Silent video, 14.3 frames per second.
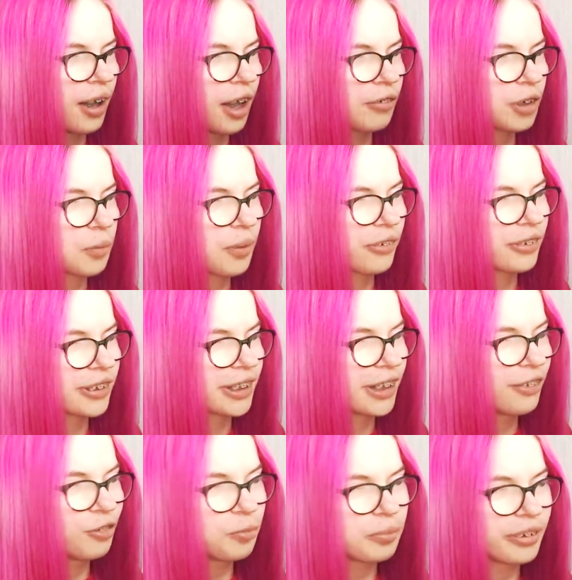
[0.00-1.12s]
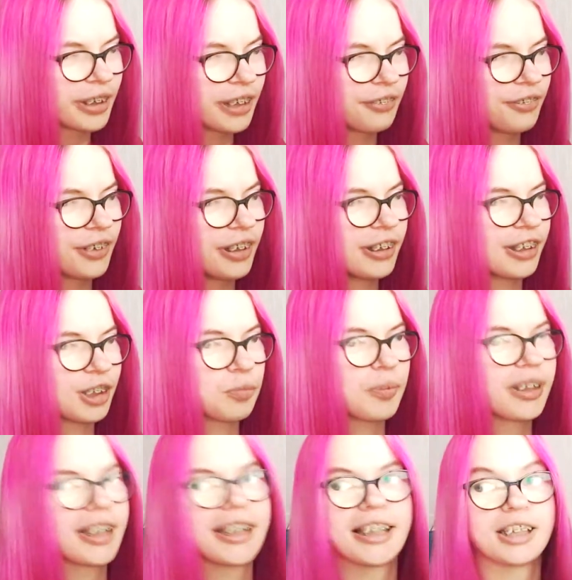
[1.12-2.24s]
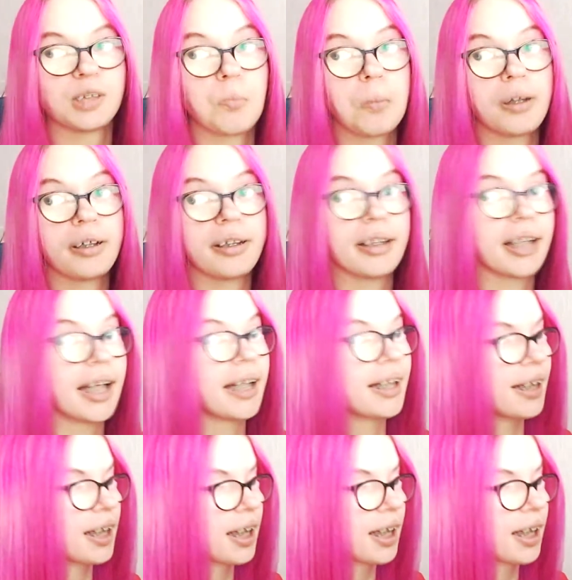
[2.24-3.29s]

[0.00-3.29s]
I was about to say, oh, pretty feels, but then it's burning.